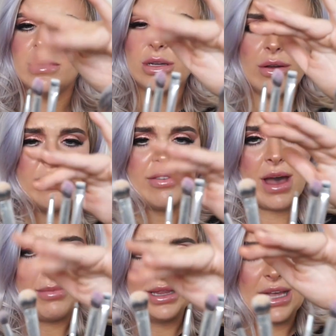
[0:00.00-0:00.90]
duo
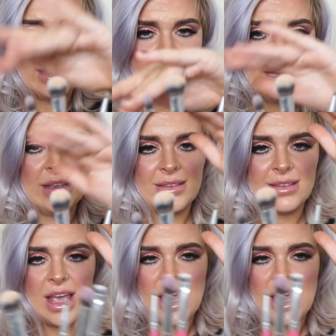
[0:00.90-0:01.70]
fibre like this,